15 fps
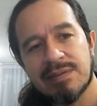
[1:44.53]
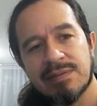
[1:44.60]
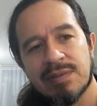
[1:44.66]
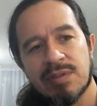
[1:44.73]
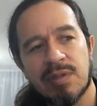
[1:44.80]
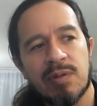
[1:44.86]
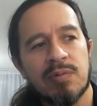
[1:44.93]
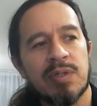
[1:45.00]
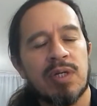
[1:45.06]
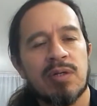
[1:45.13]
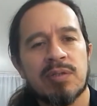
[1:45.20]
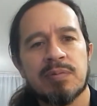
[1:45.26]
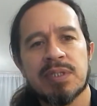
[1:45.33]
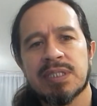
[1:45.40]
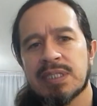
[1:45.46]
So we
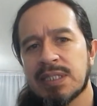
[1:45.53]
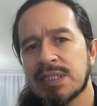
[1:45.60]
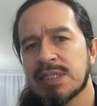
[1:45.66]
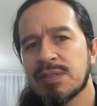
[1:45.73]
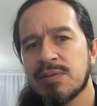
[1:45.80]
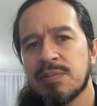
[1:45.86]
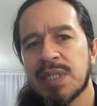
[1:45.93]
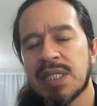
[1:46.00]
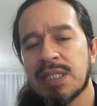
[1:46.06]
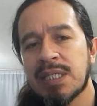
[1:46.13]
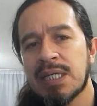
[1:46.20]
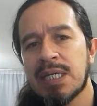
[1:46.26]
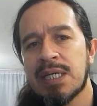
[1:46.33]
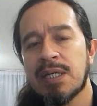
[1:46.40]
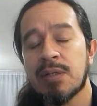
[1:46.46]
always need to be
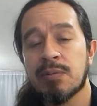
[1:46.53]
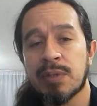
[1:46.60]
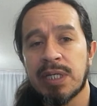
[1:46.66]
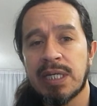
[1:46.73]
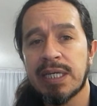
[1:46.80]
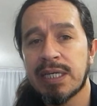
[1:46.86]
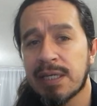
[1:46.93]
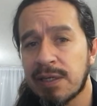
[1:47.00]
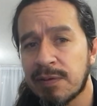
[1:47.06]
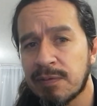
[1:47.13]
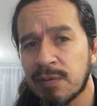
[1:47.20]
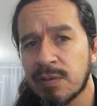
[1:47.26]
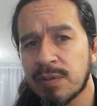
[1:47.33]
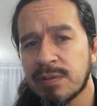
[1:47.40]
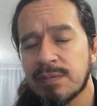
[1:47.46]
really
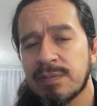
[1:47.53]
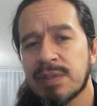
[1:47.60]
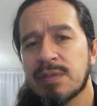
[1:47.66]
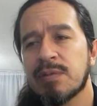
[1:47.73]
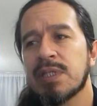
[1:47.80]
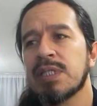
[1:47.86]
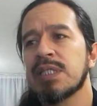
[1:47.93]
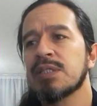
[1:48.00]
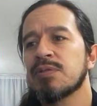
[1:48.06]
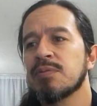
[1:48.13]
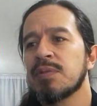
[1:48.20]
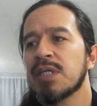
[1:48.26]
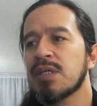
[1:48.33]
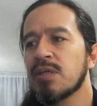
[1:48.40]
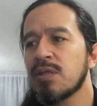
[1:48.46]
careful, we need to
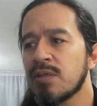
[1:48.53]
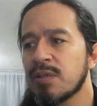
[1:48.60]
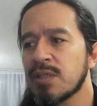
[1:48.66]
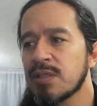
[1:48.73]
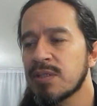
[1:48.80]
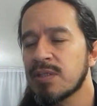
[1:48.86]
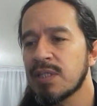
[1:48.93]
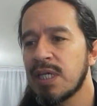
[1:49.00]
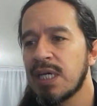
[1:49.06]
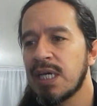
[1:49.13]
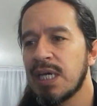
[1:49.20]
be curious,